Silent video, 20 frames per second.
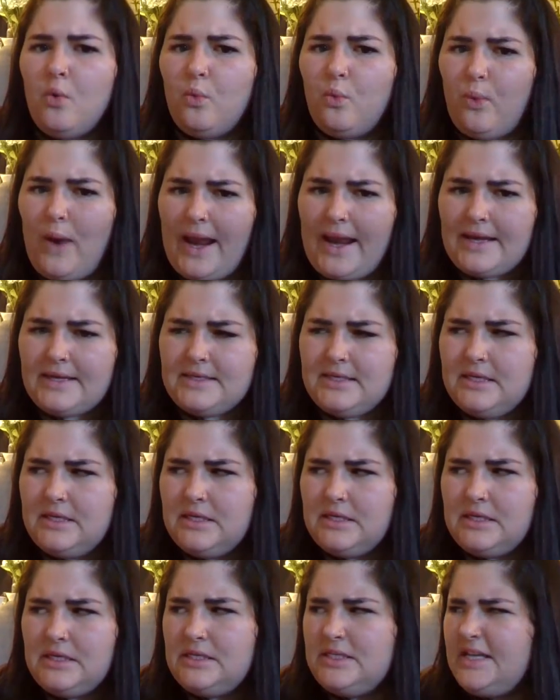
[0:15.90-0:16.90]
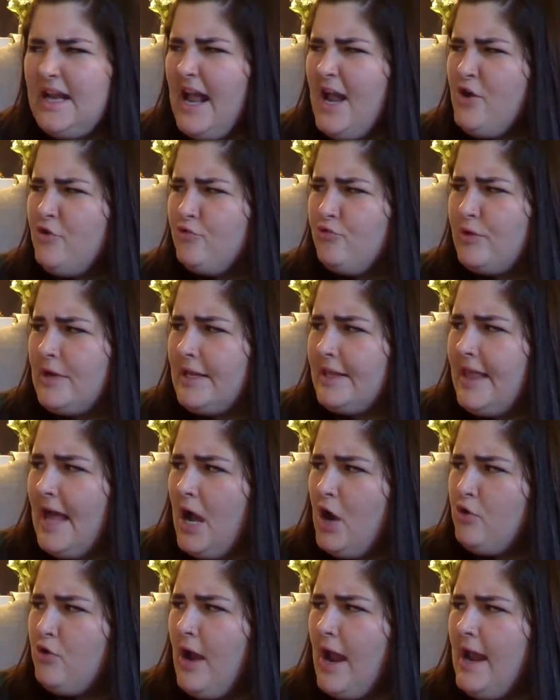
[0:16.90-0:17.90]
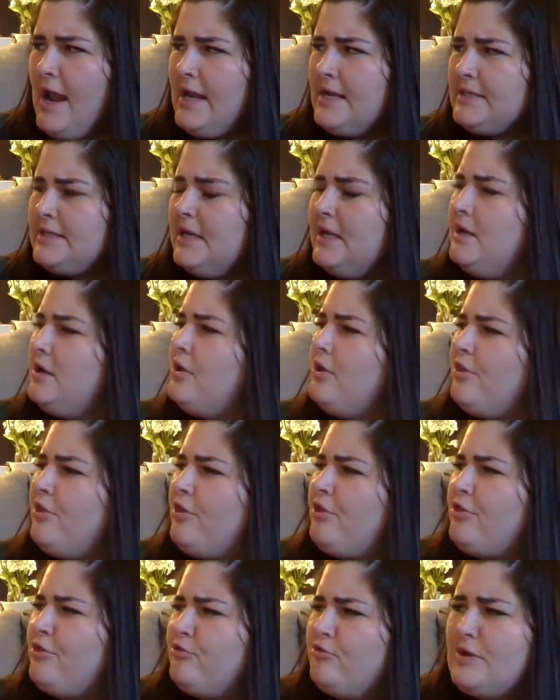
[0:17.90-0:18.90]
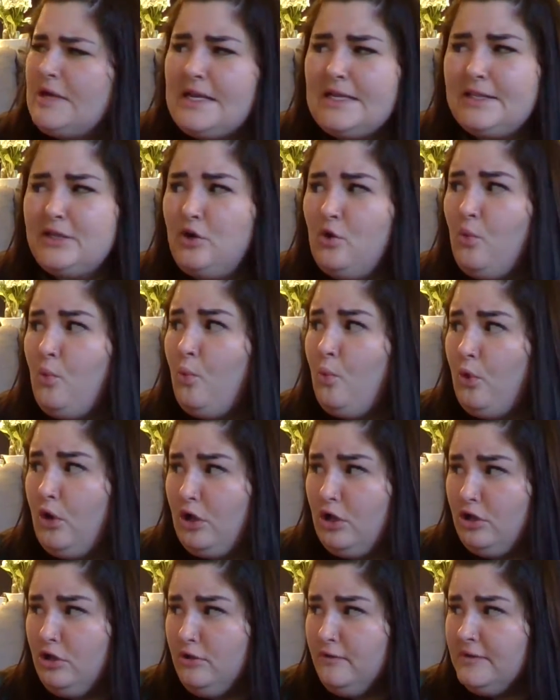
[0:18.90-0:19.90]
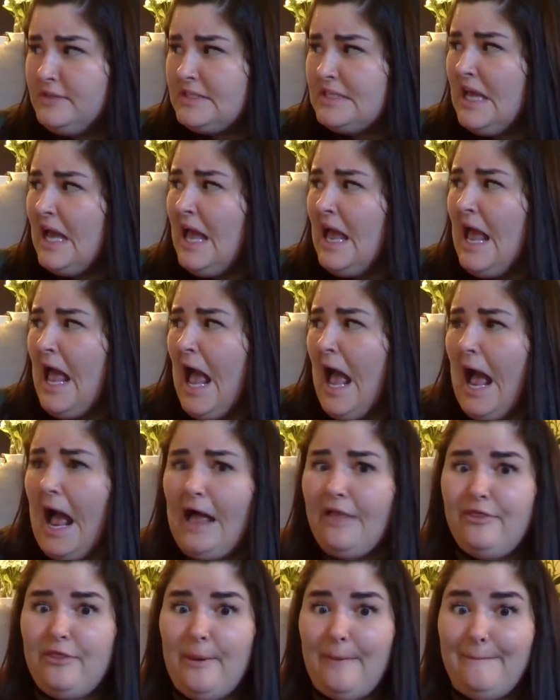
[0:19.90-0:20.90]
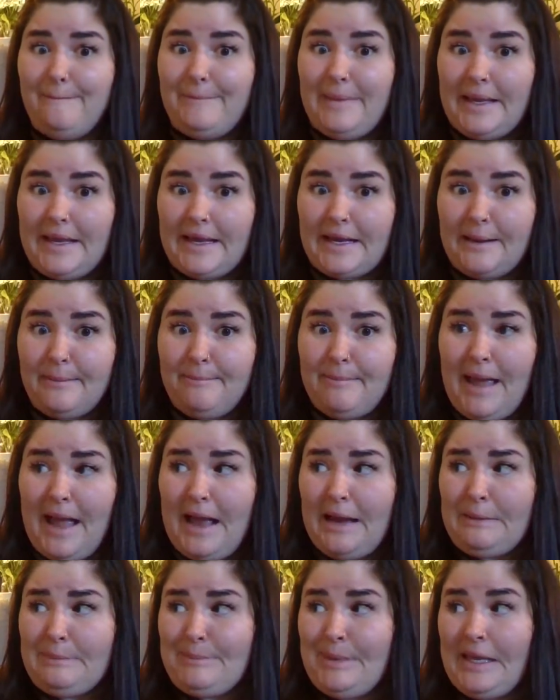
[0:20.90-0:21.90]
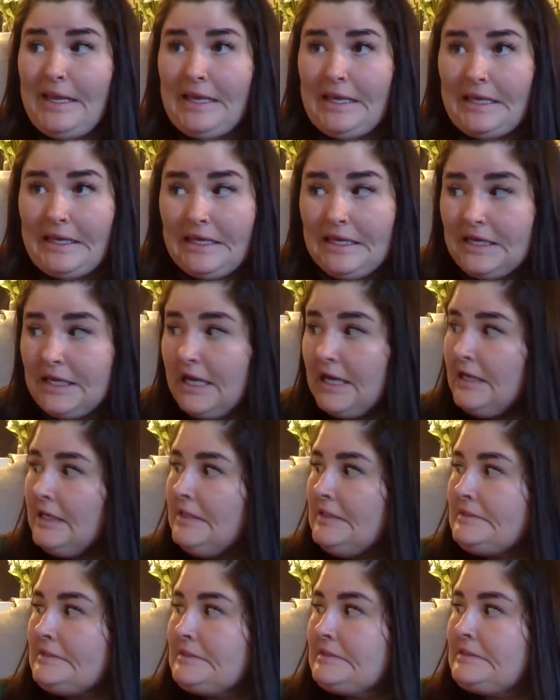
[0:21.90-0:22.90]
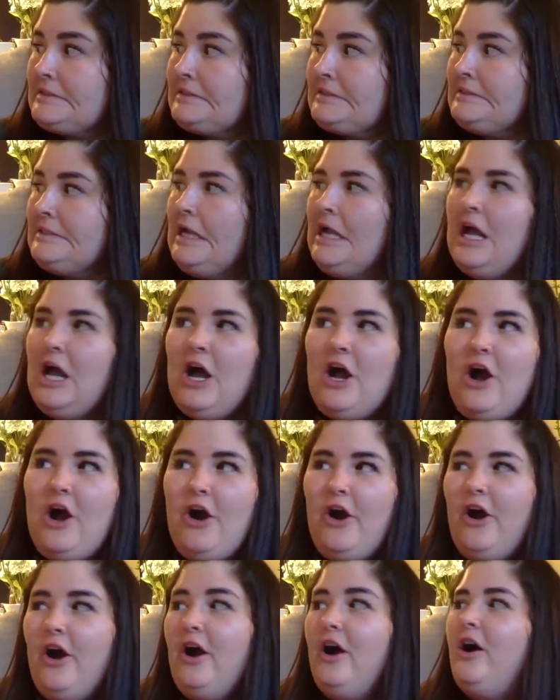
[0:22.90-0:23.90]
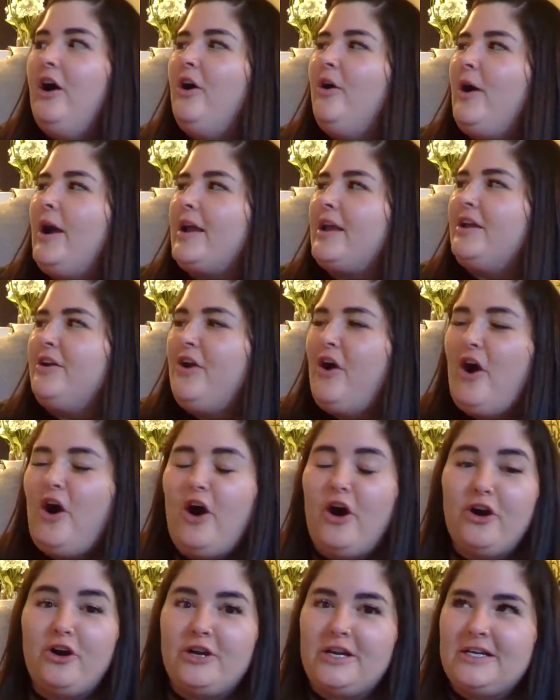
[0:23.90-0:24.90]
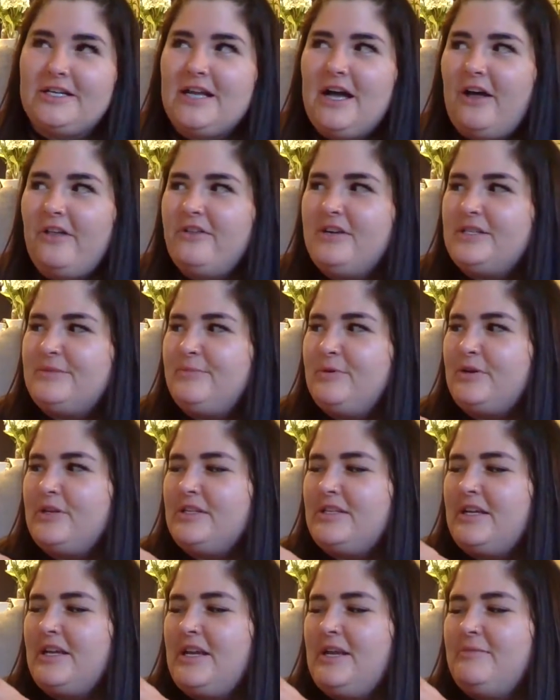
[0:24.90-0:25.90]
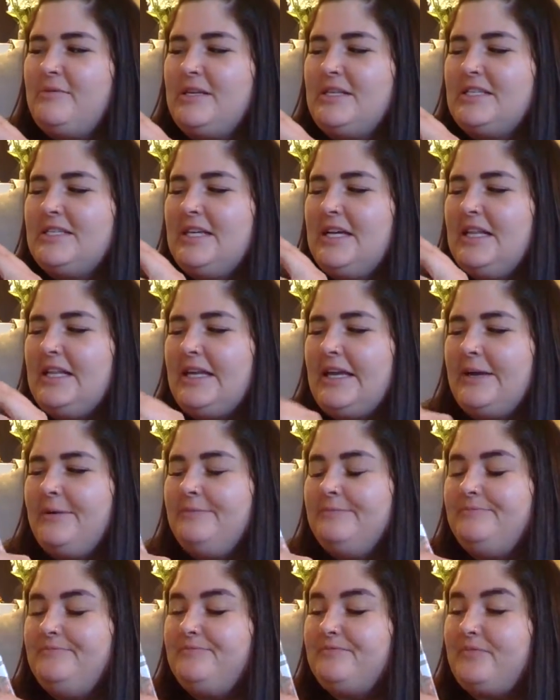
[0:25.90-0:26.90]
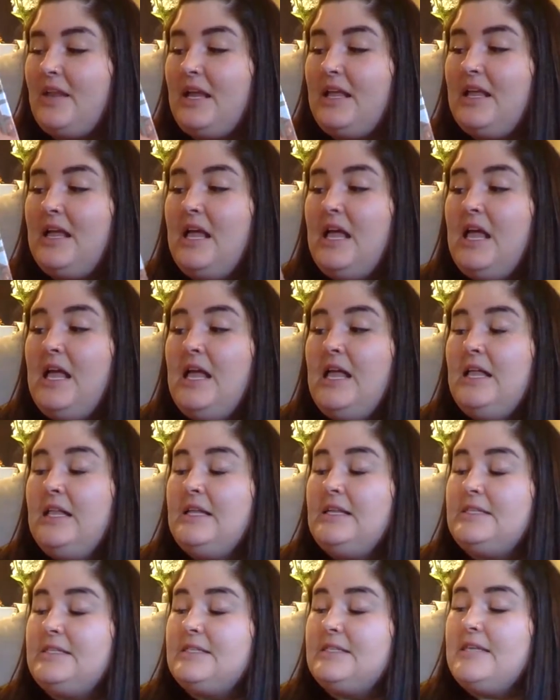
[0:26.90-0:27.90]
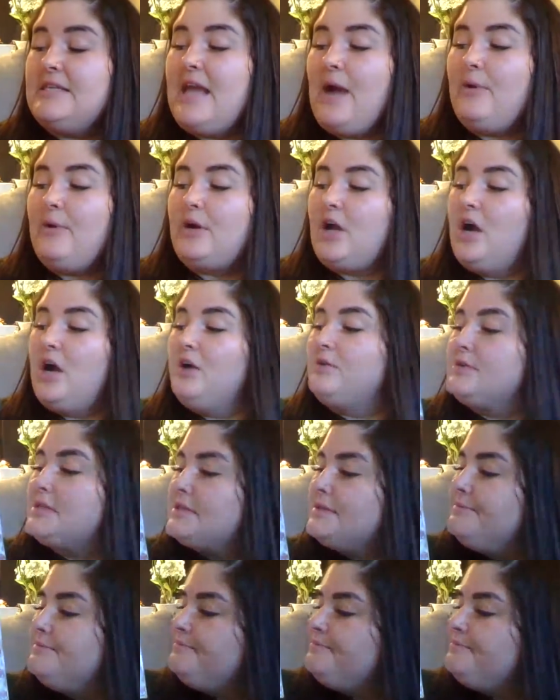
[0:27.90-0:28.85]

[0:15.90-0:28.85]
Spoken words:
Wait, did I read that right? The Three Little Wolves and the Big Bad Pig? Uh-oh, I can already tell this book is going to be silly. Let's see how it goes.